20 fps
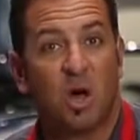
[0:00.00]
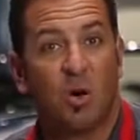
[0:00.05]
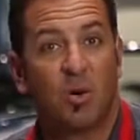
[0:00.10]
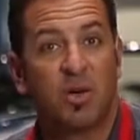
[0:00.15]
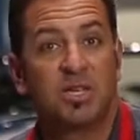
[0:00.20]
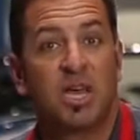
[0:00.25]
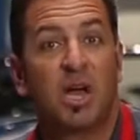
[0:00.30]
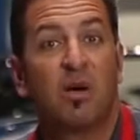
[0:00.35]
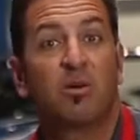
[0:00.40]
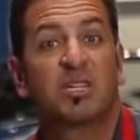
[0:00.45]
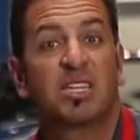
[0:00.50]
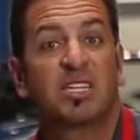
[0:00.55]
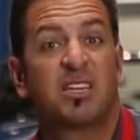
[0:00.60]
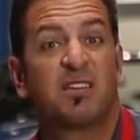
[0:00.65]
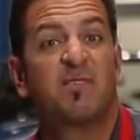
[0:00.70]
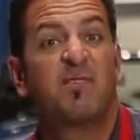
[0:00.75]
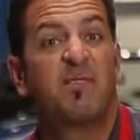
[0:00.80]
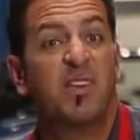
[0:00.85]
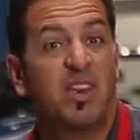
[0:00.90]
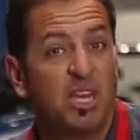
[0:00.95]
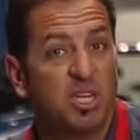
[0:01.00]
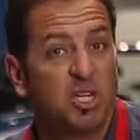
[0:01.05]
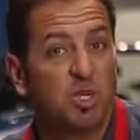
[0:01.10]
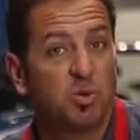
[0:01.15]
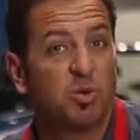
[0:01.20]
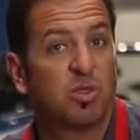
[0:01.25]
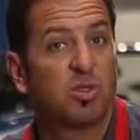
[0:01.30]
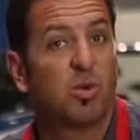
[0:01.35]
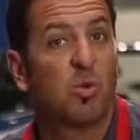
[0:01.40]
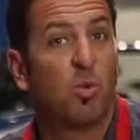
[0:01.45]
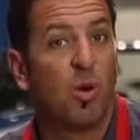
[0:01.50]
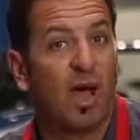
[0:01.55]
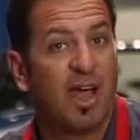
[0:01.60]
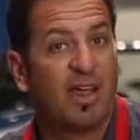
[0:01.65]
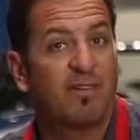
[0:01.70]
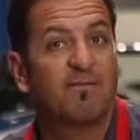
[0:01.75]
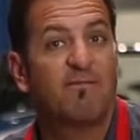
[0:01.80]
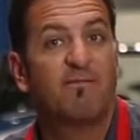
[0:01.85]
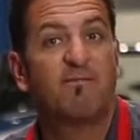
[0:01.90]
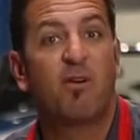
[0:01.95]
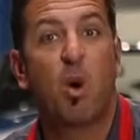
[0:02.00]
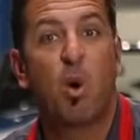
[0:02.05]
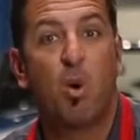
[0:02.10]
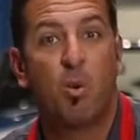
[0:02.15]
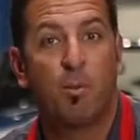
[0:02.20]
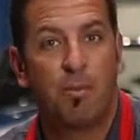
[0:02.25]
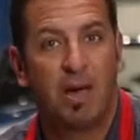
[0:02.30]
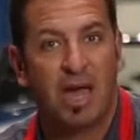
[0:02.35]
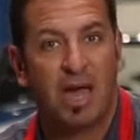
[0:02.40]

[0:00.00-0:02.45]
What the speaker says: always, I always like to finish with the white foam